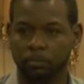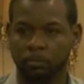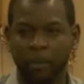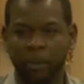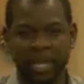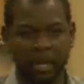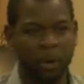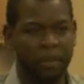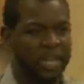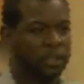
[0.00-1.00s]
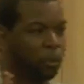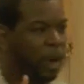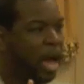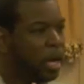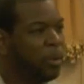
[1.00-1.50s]
Then we mess
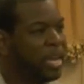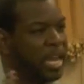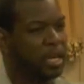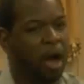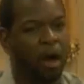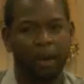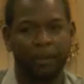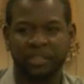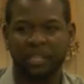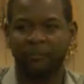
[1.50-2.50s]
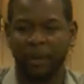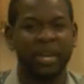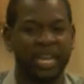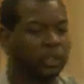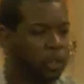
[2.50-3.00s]
around and we get caught up in stuff and
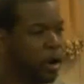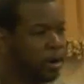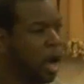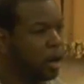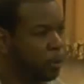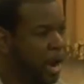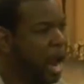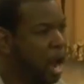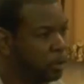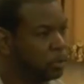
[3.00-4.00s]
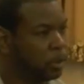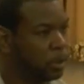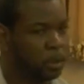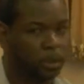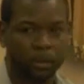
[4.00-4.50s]
we get turned all around.
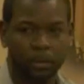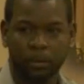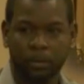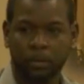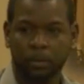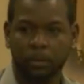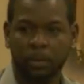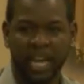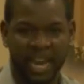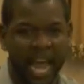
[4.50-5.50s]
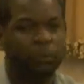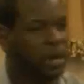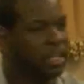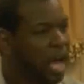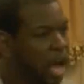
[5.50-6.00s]
And that's
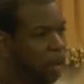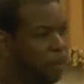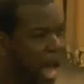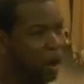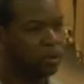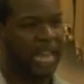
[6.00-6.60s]
what it's all about.